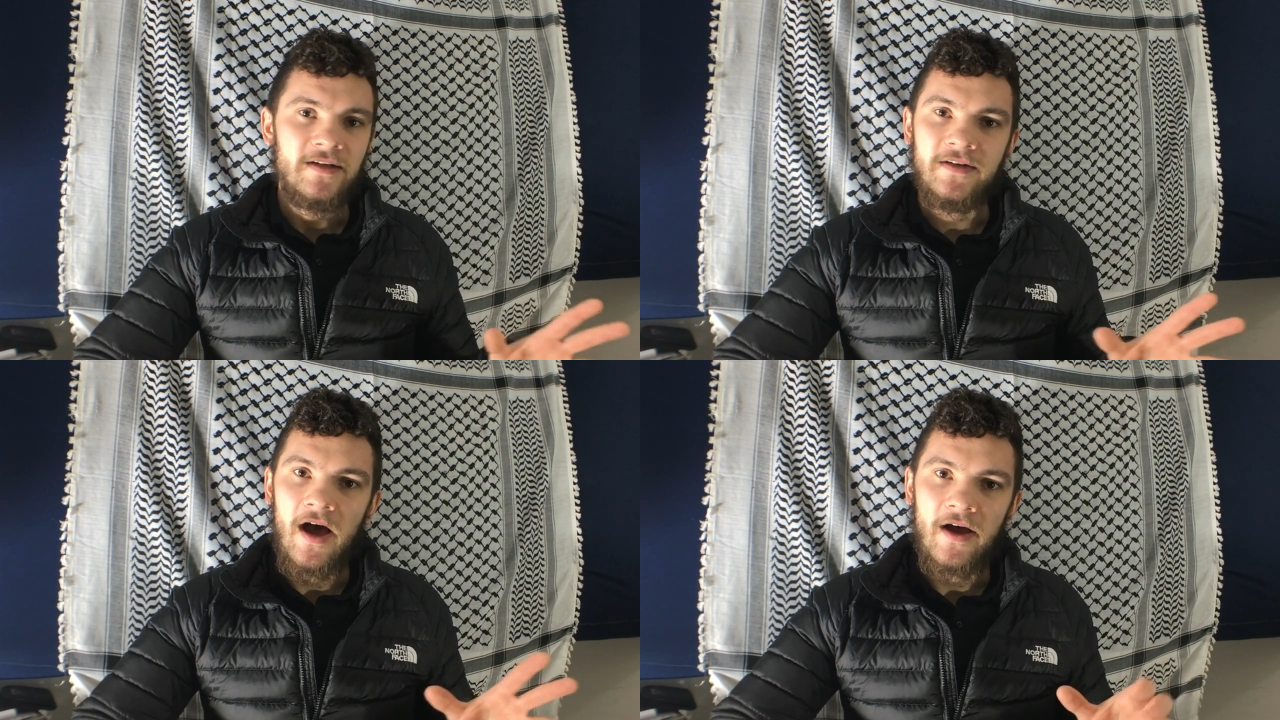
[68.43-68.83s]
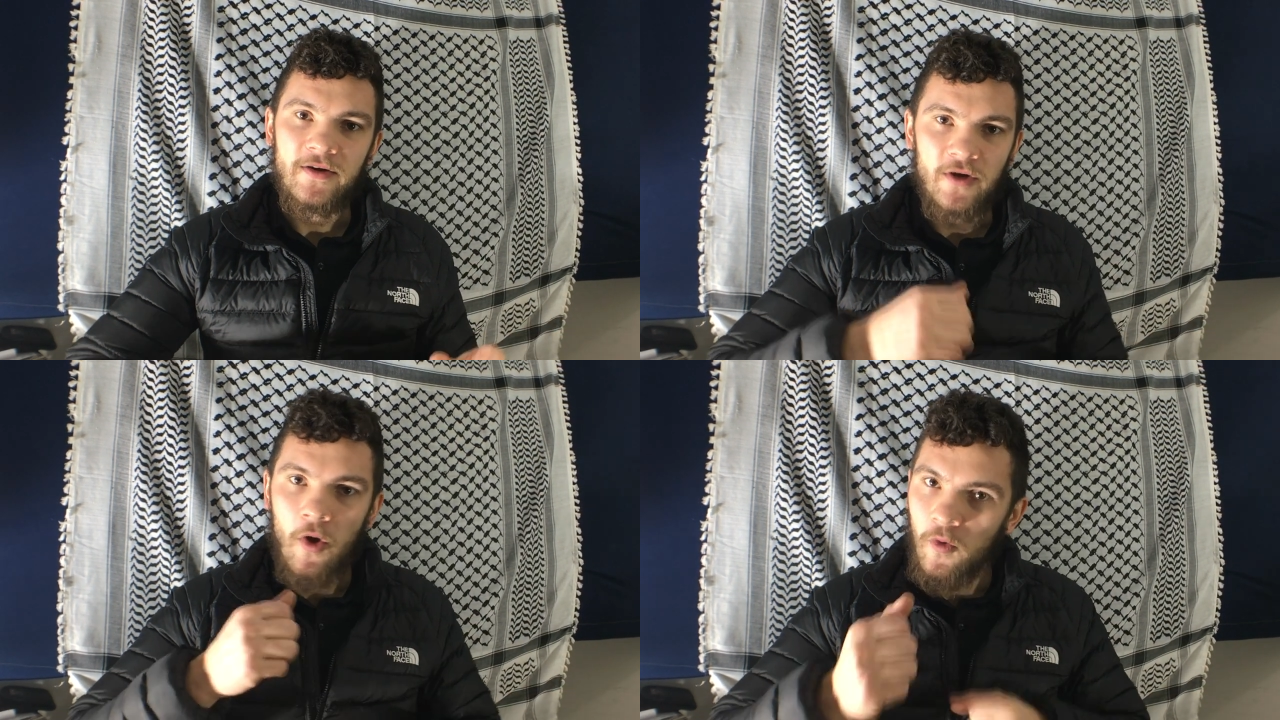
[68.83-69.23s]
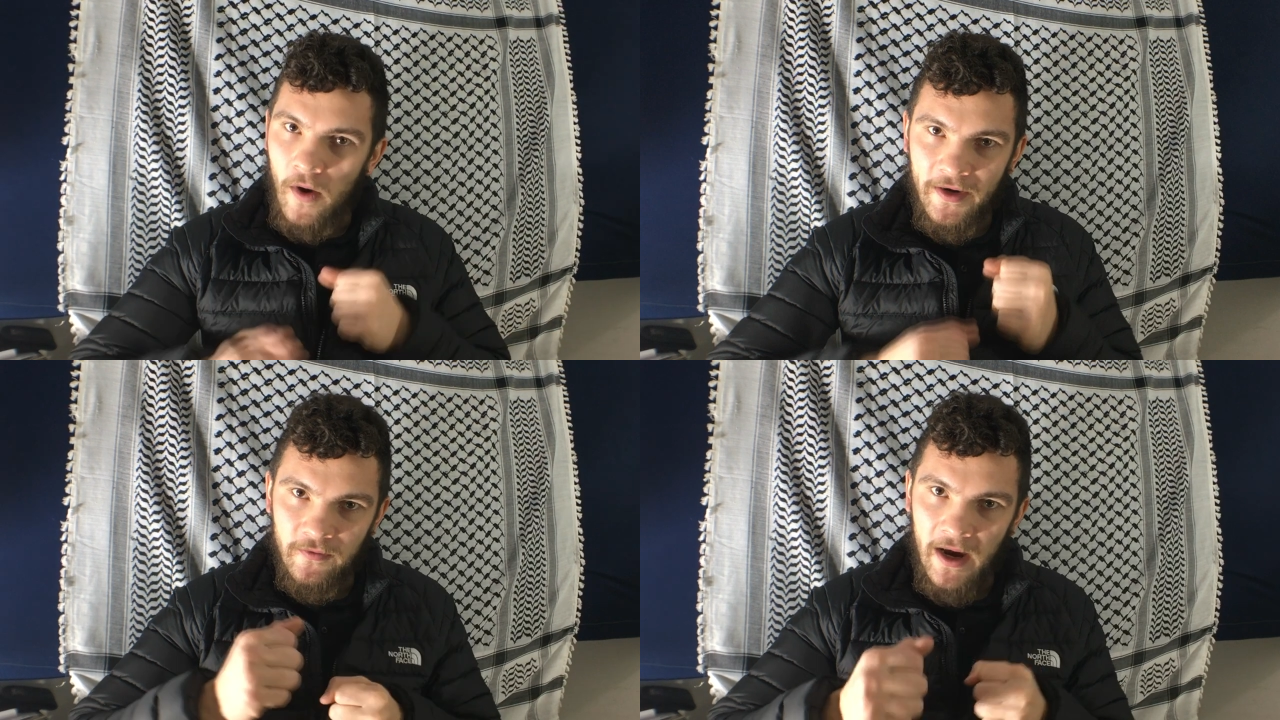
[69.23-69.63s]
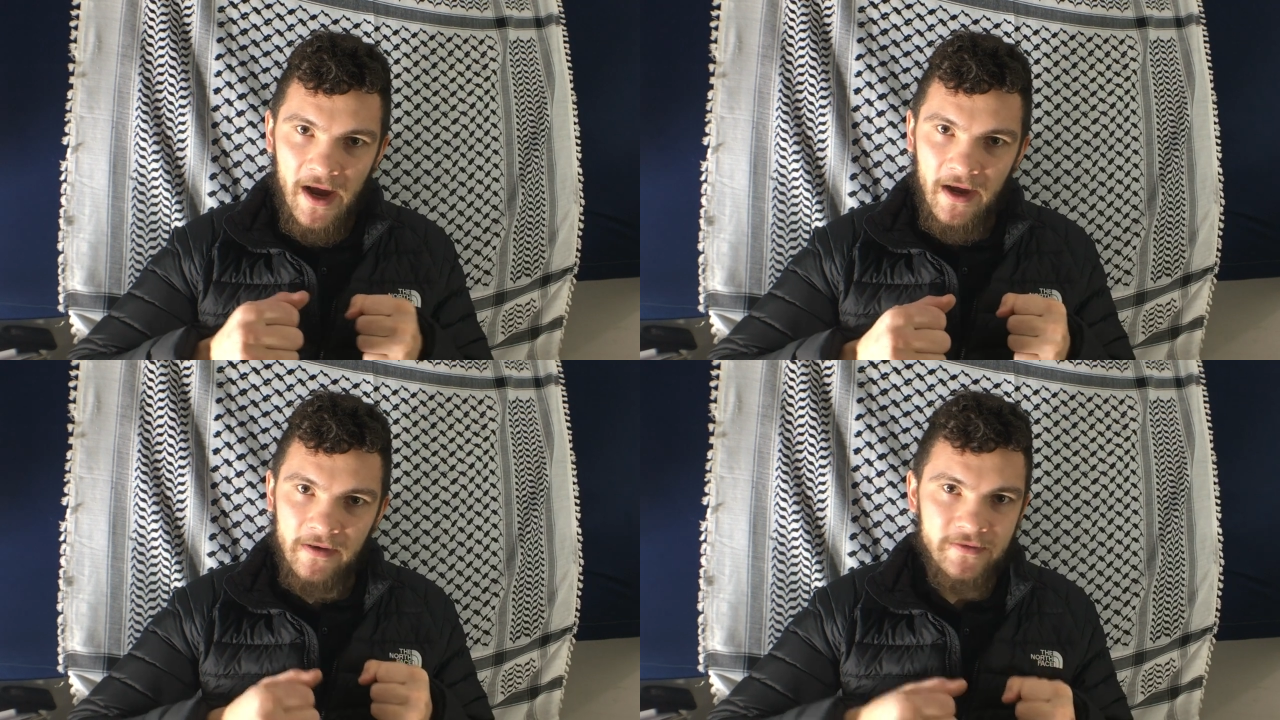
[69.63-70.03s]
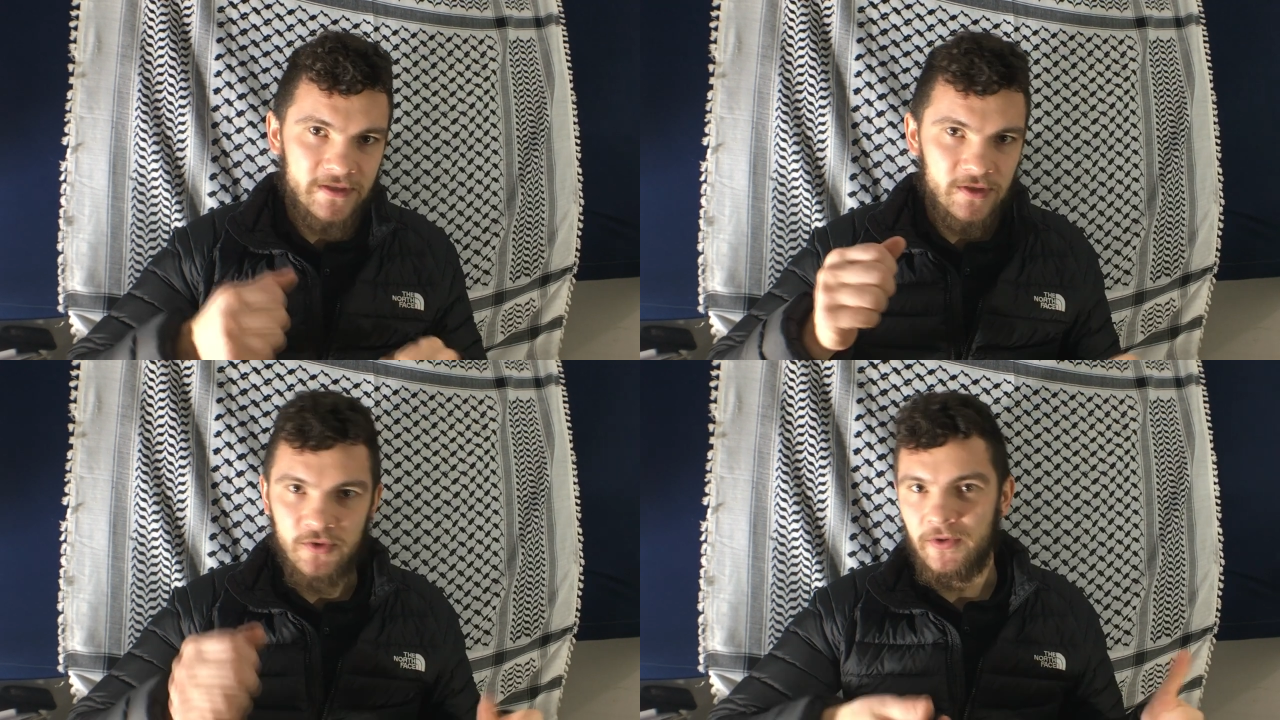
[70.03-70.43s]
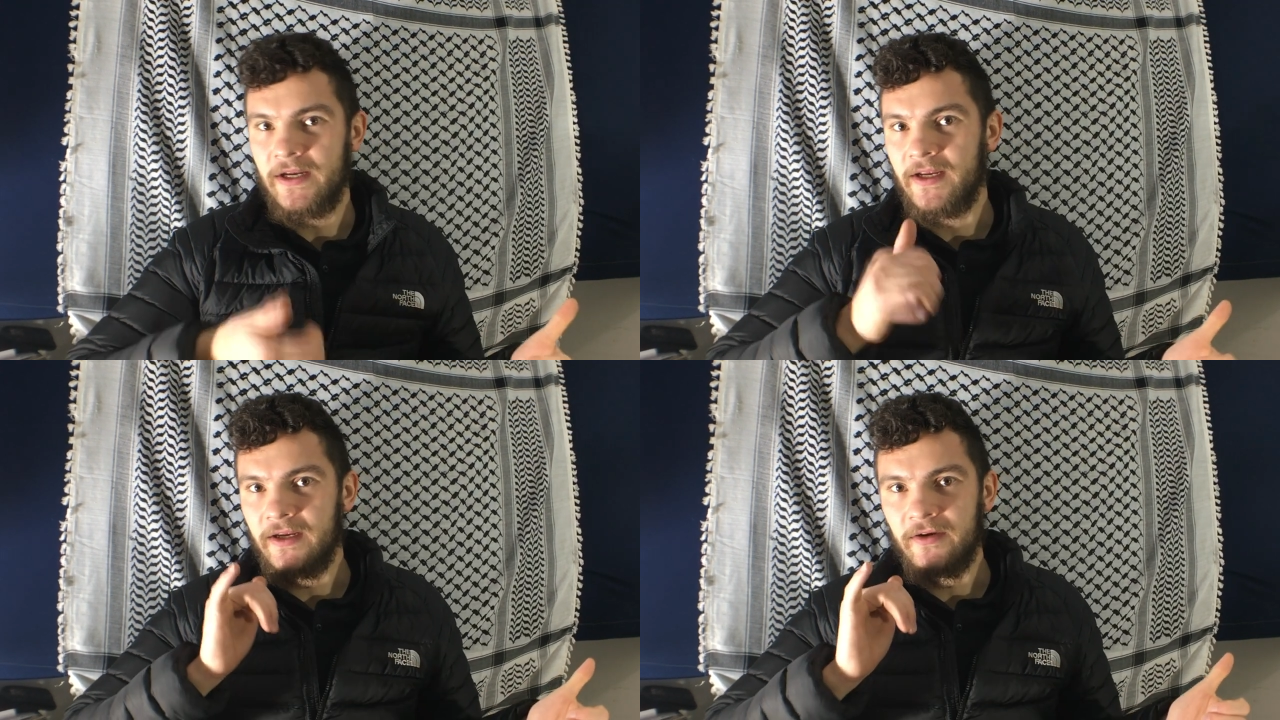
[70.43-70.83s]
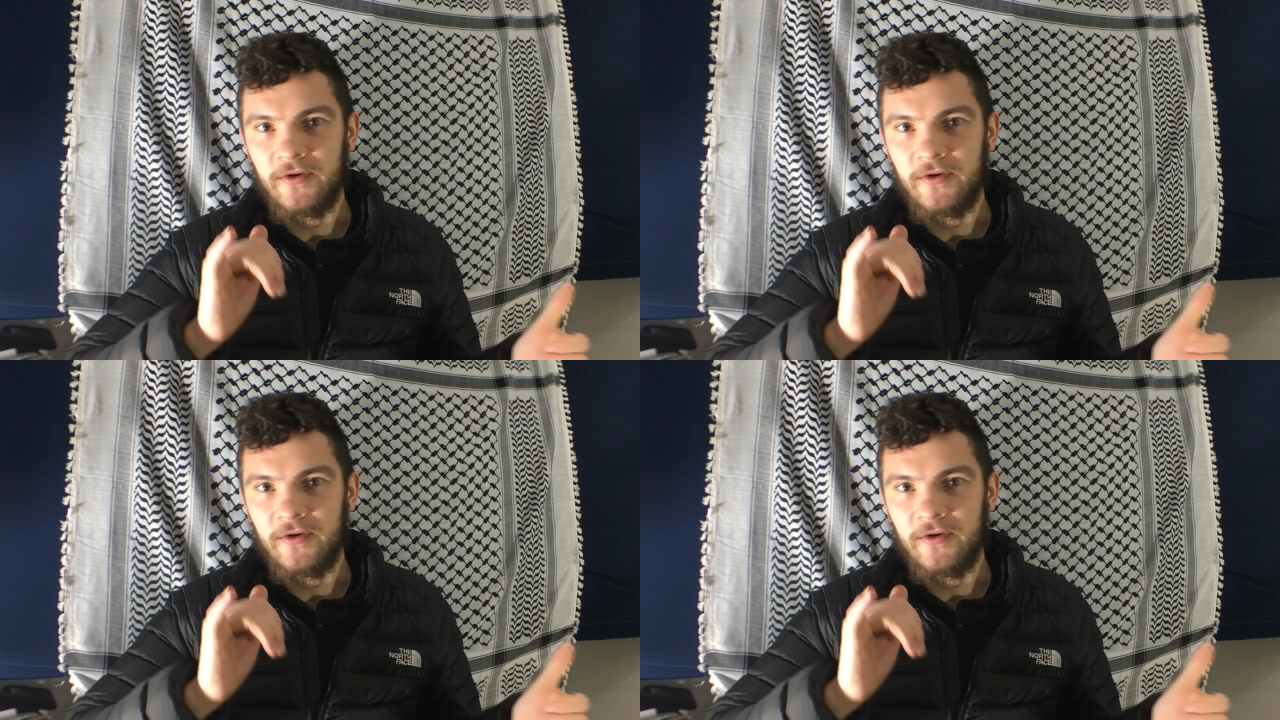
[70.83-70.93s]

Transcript: not go run around and drink